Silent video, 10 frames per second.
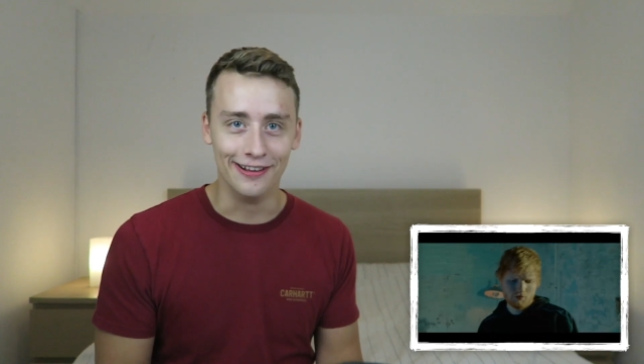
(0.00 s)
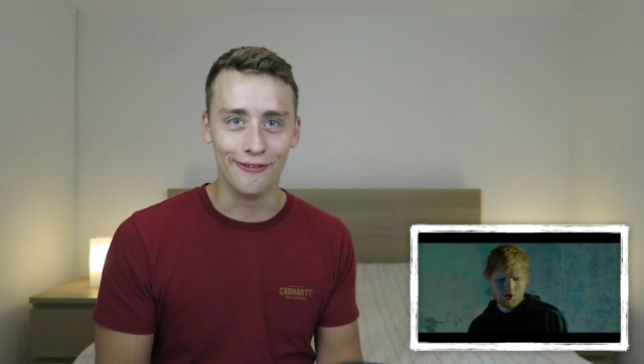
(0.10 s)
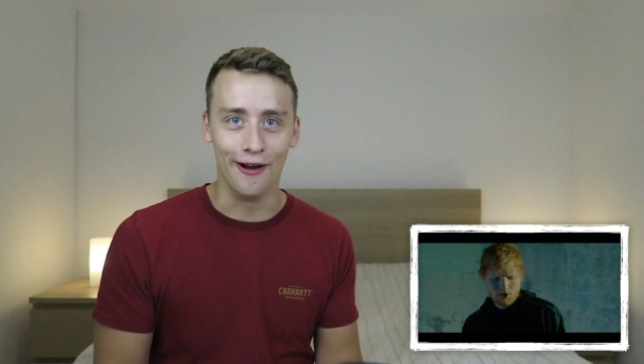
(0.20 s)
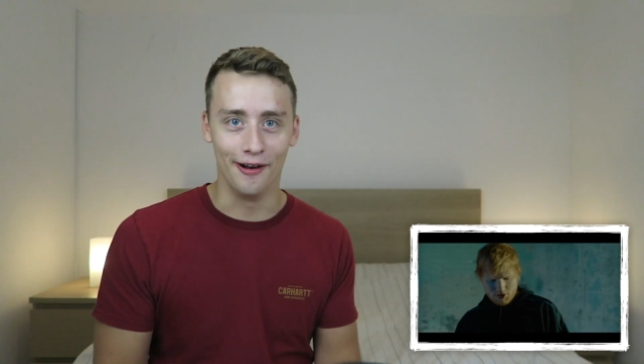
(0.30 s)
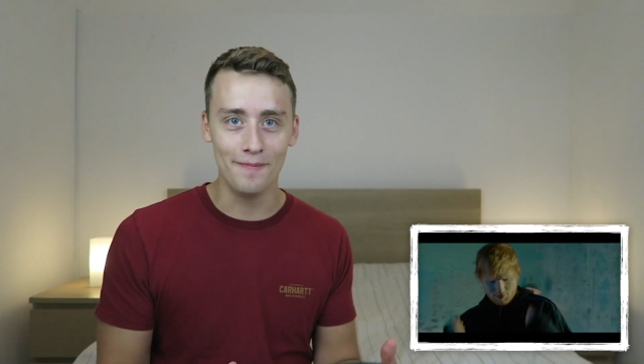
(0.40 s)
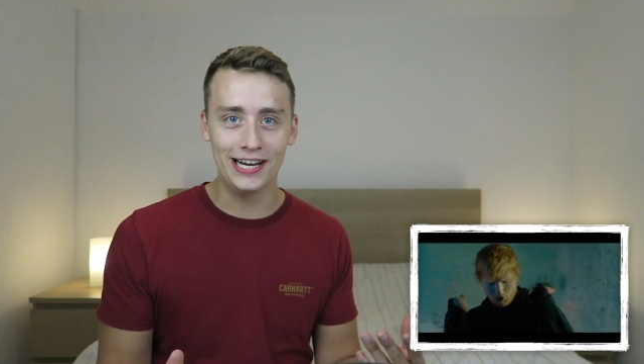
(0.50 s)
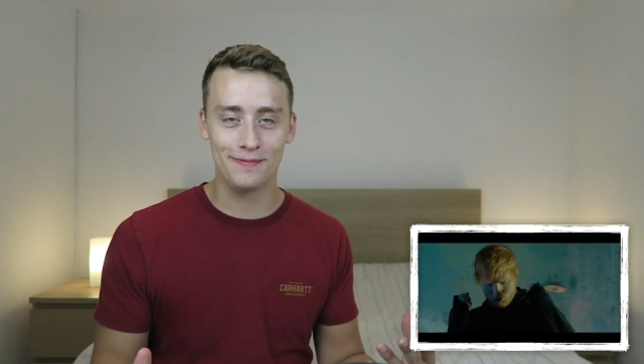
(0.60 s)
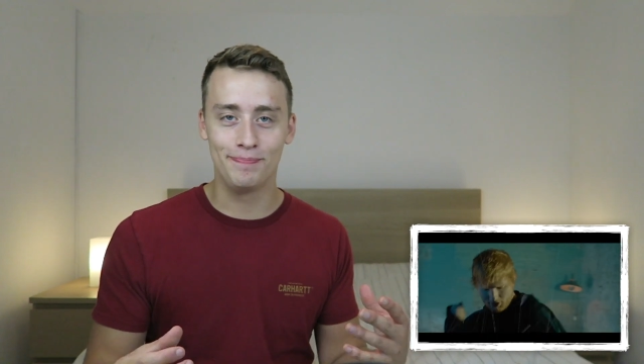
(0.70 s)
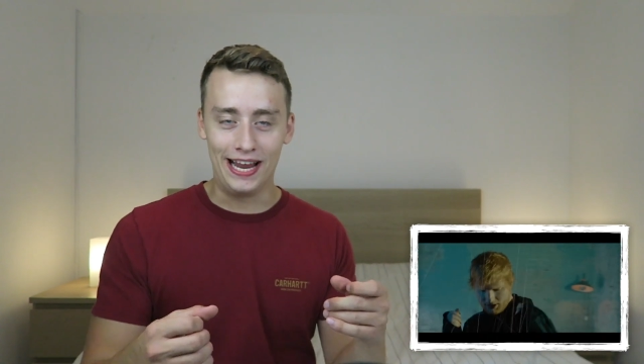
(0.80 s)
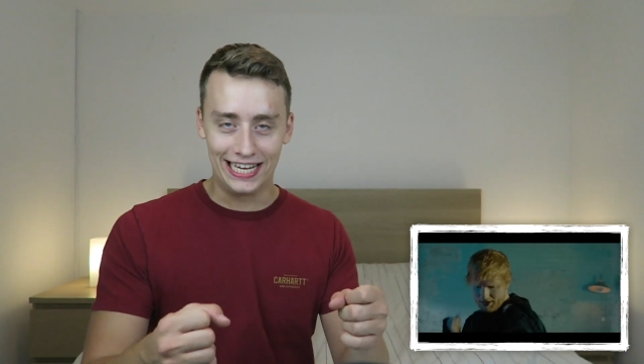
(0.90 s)
in the road?
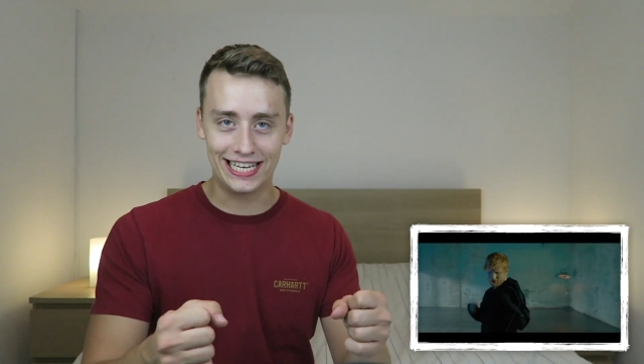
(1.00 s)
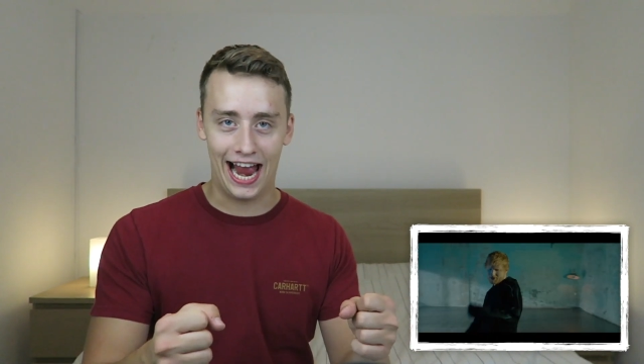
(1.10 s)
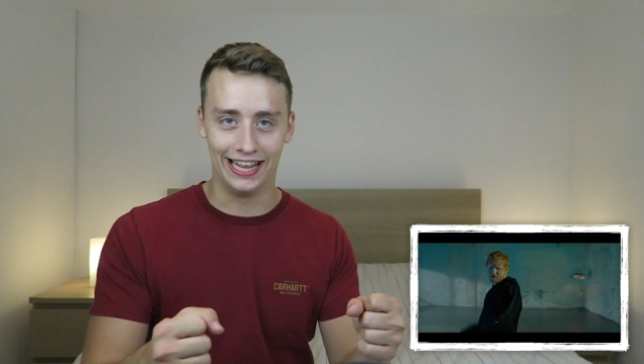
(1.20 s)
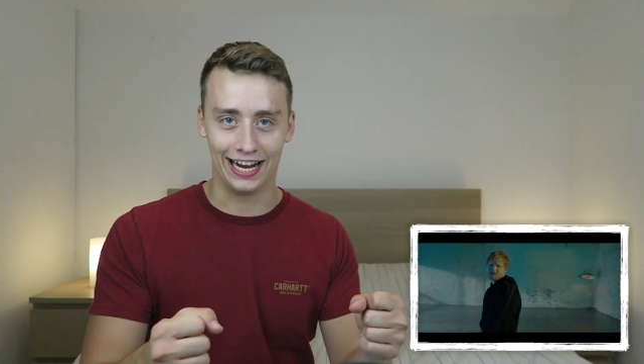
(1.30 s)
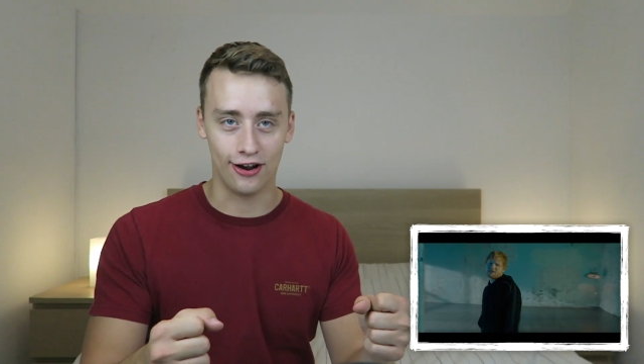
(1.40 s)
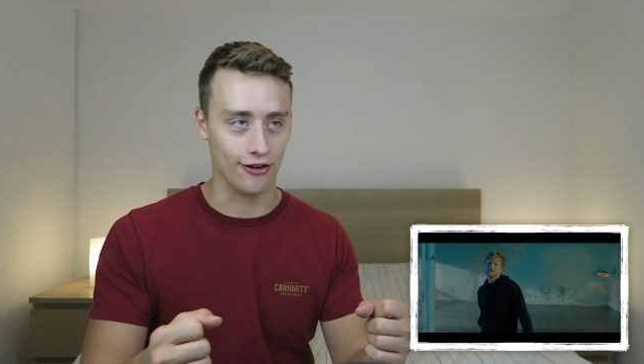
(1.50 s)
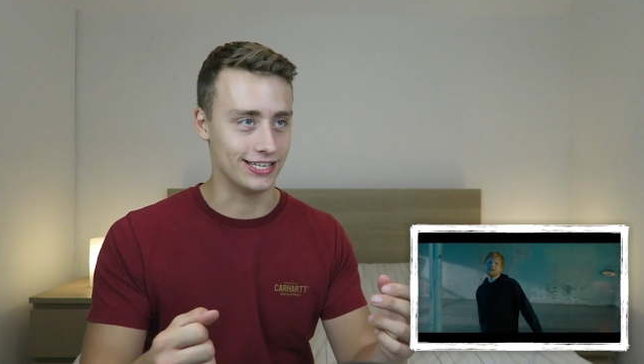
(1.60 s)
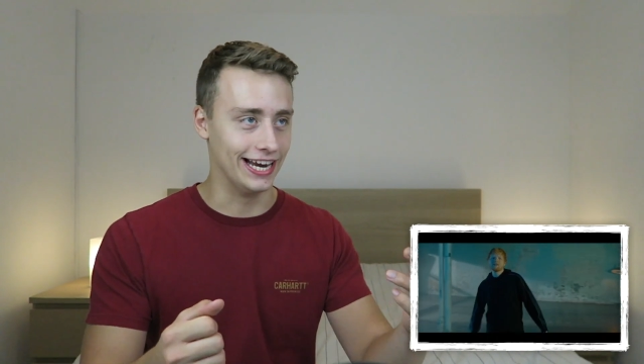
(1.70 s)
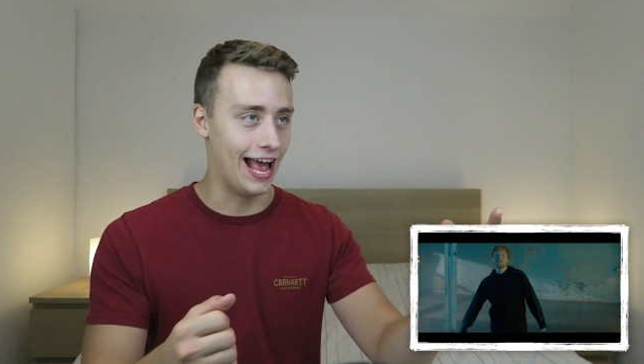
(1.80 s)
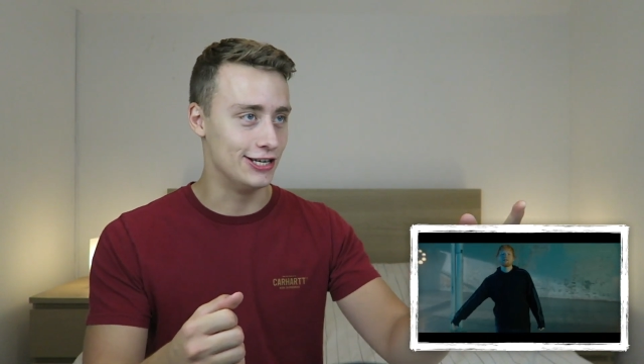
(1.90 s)
Imagine being sat in that car,
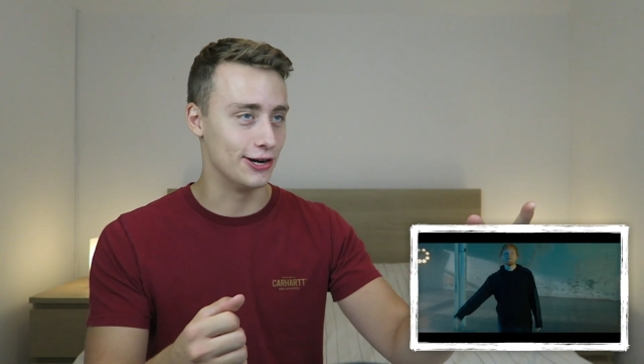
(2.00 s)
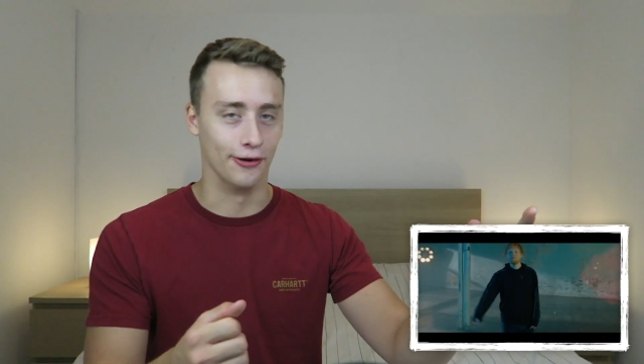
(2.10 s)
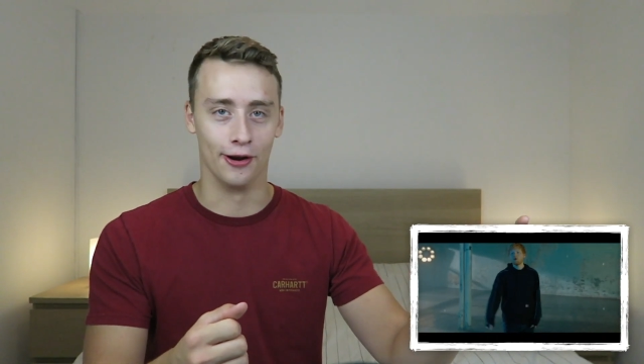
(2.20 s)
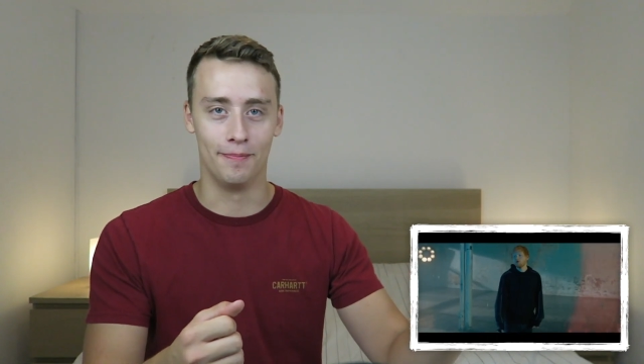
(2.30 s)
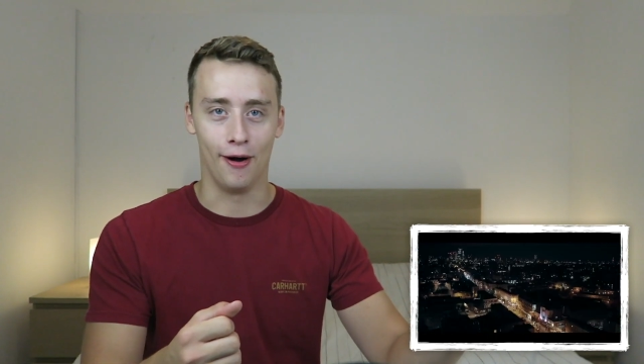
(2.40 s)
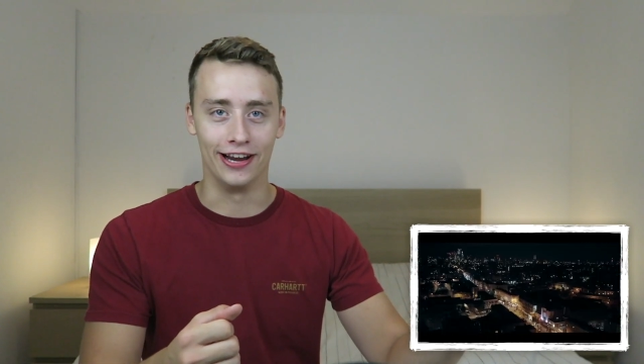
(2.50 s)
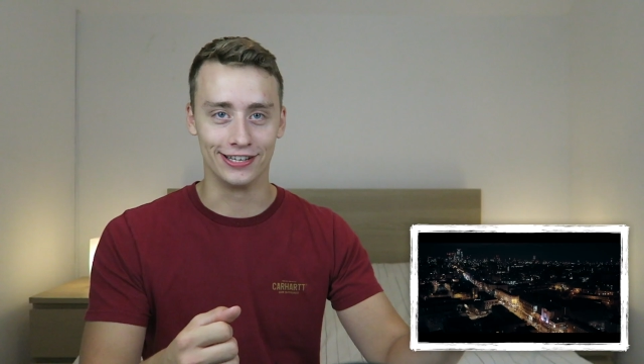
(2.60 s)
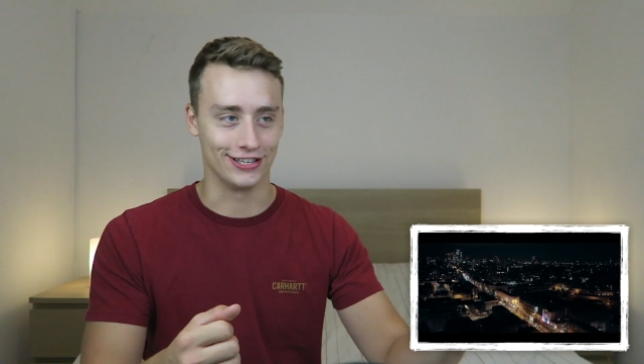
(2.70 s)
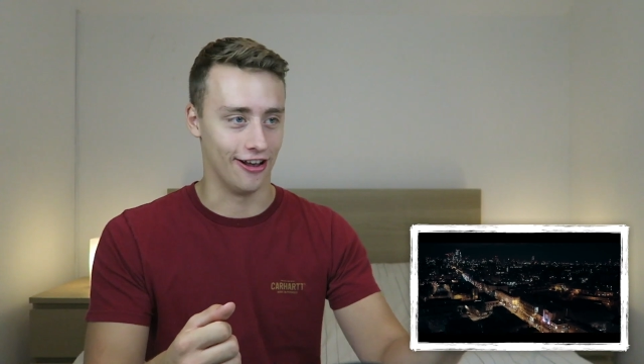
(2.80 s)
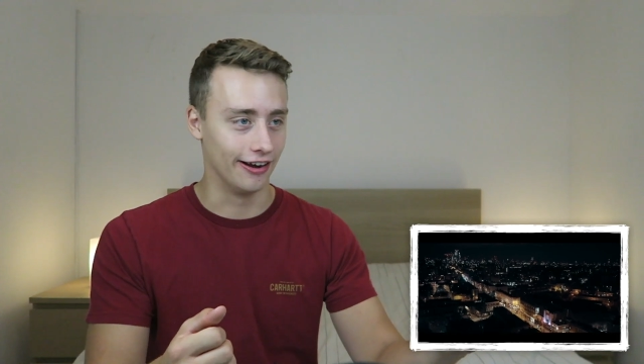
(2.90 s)
seeing Ed Sheeran on a
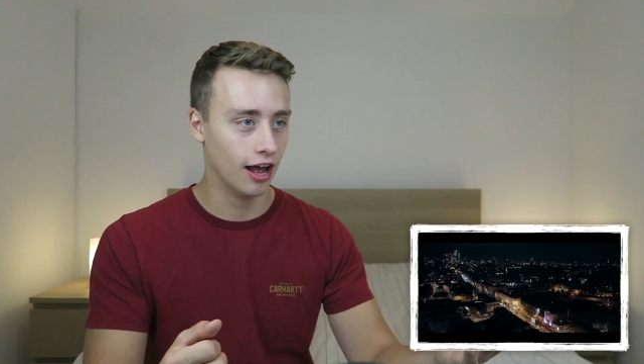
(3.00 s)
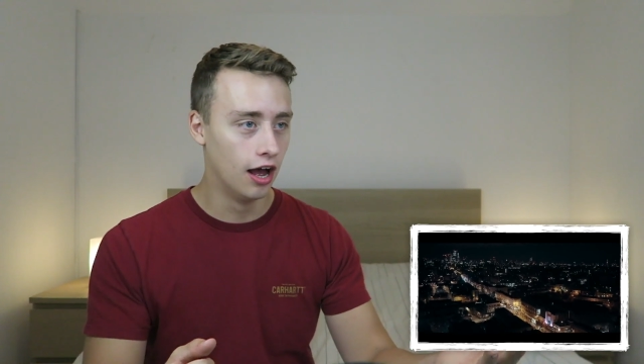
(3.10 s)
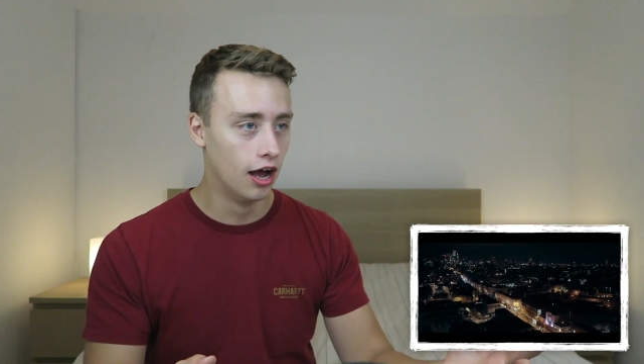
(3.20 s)
bike, just like,